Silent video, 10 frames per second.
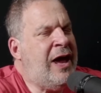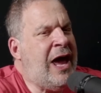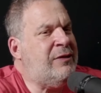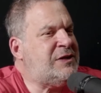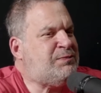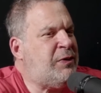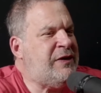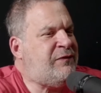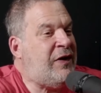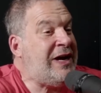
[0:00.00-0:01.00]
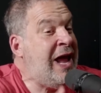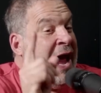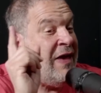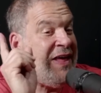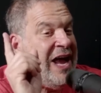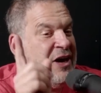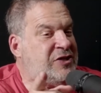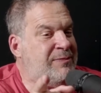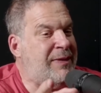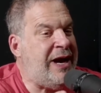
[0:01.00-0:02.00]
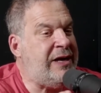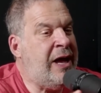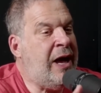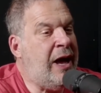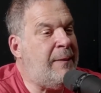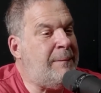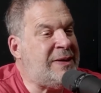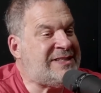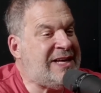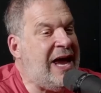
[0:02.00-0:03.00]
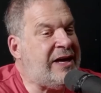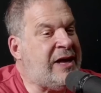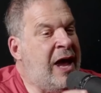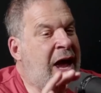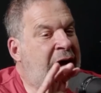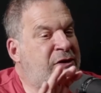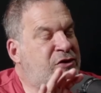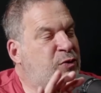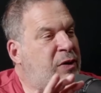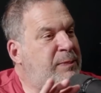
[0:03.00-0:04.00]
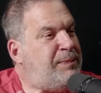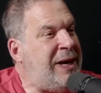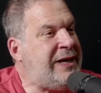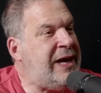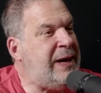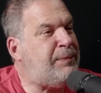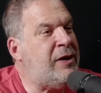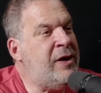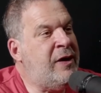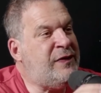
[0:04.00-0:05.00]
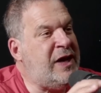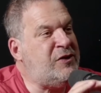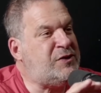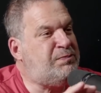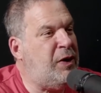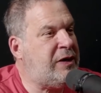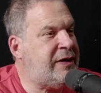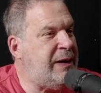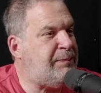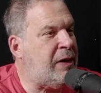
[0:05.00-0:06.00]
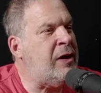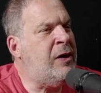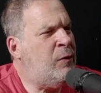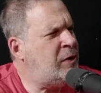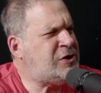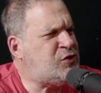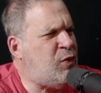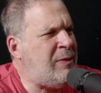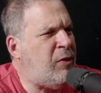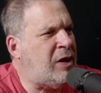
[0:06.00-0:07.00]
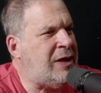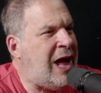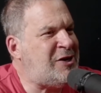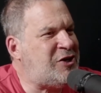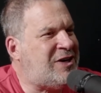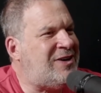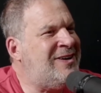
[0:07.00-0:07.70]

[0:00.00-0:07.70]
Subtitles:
And it was pretty funny. And they actually made a mistake. I used the word beekeeper. They used bookkeeper, which is way more logical.